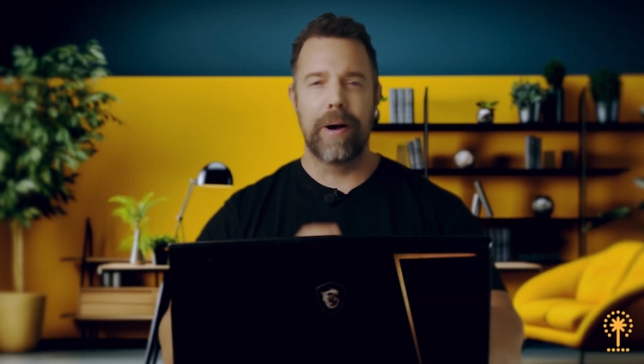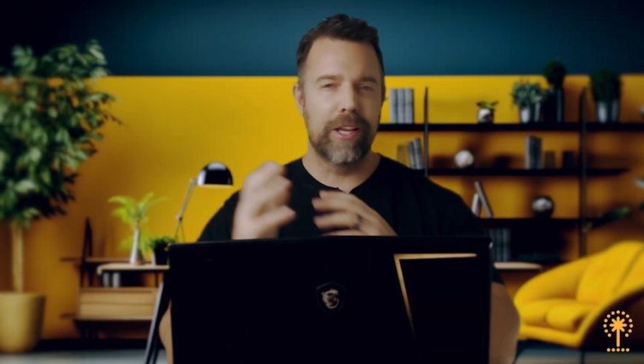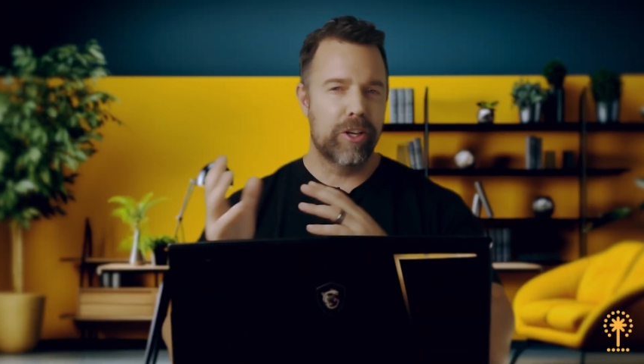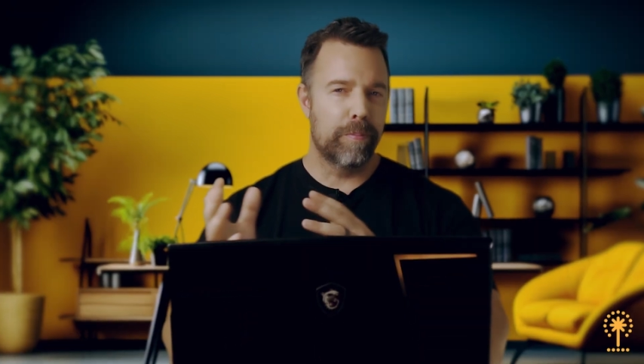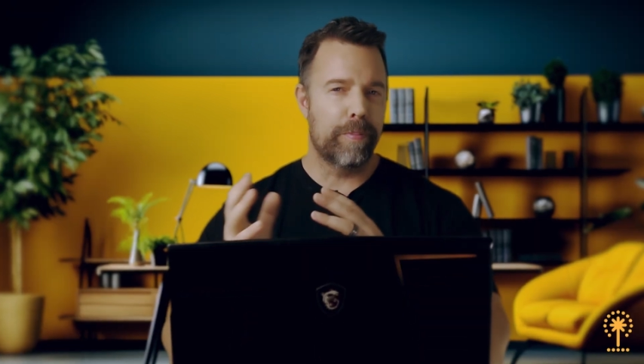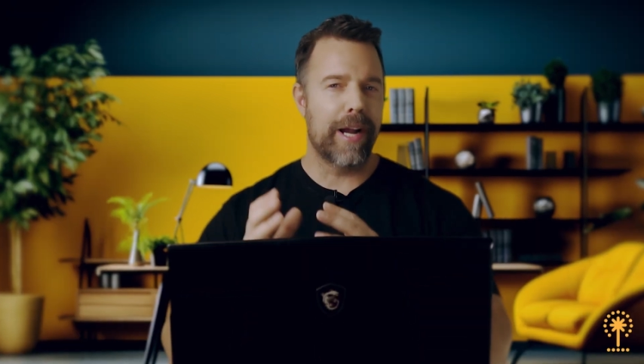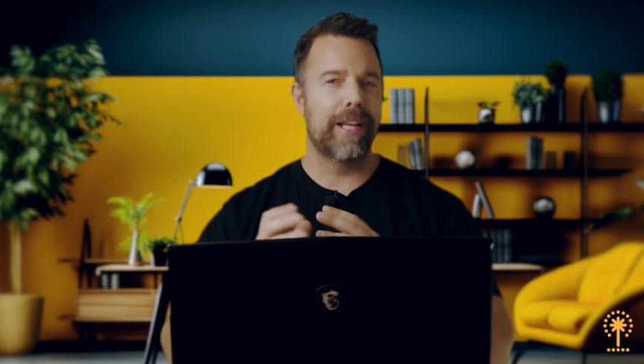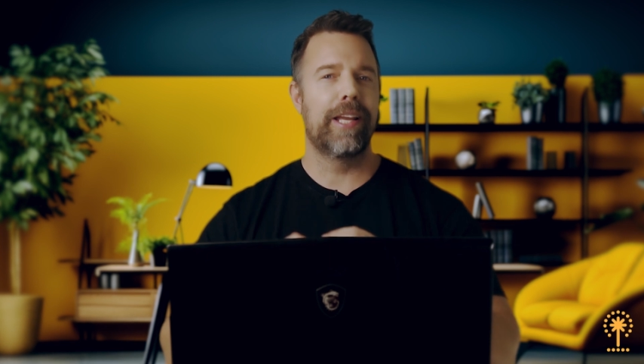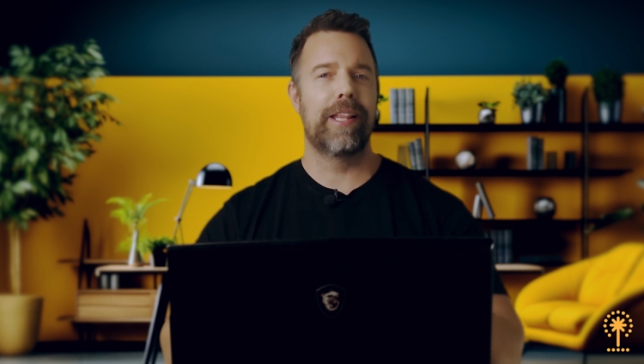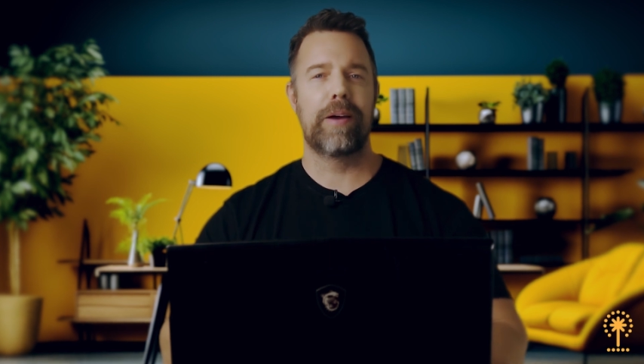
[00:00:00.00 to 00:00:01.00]
By
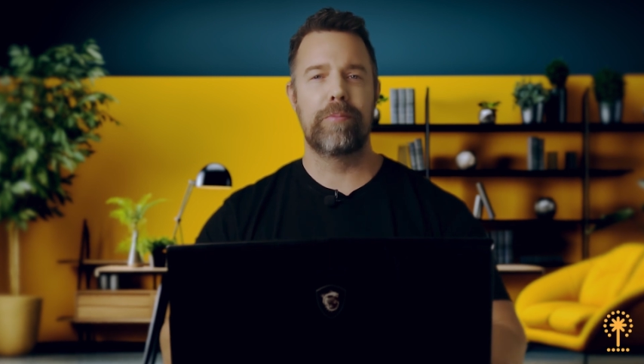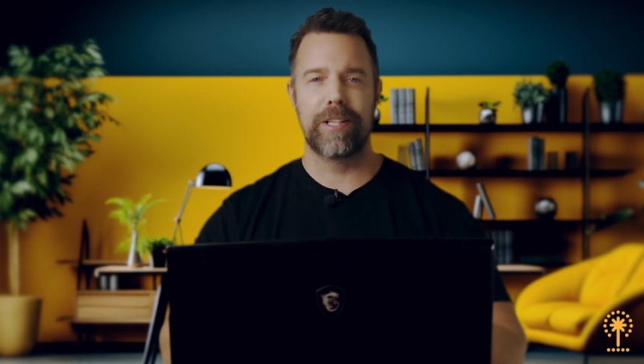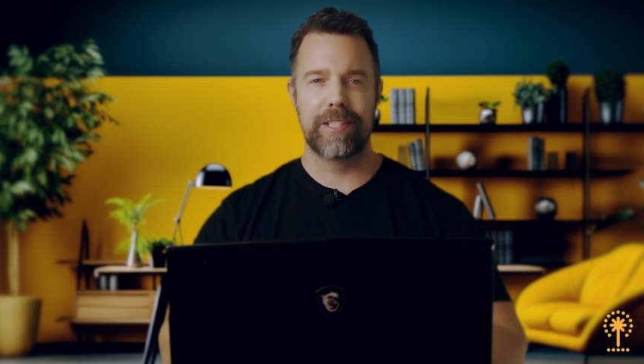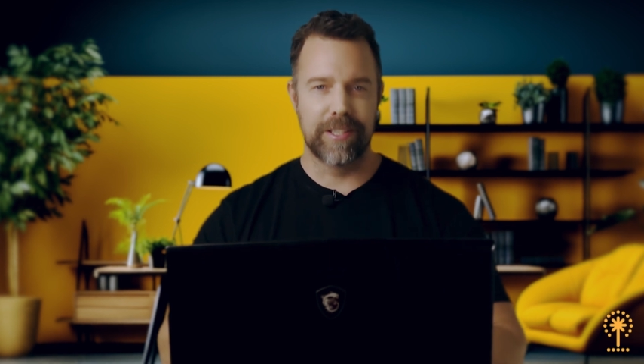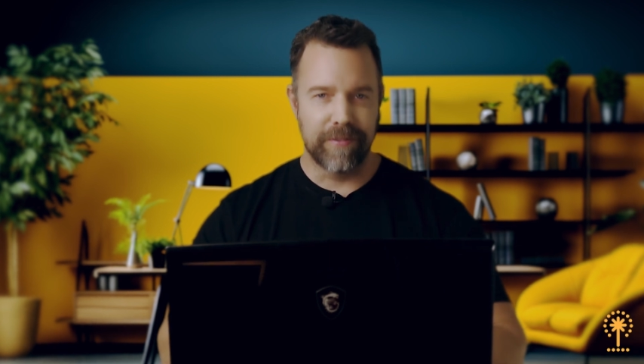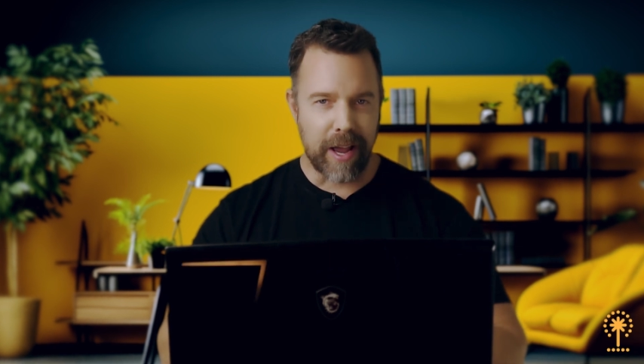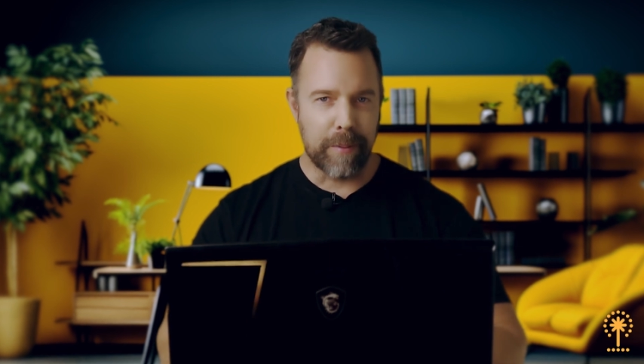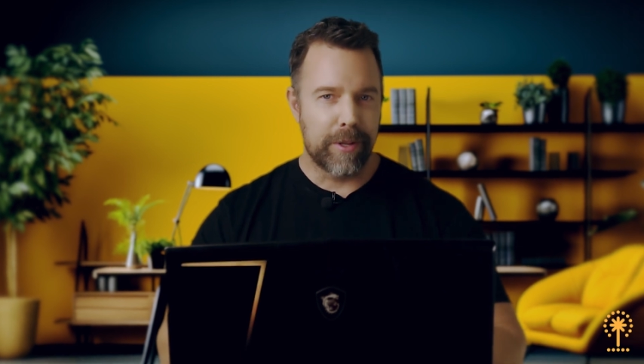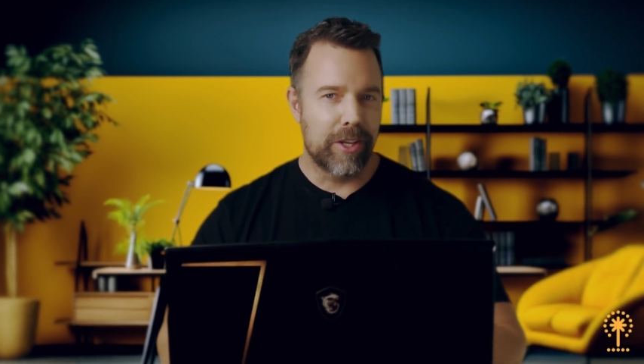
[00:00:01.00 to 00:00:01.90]
combining them with SWEP,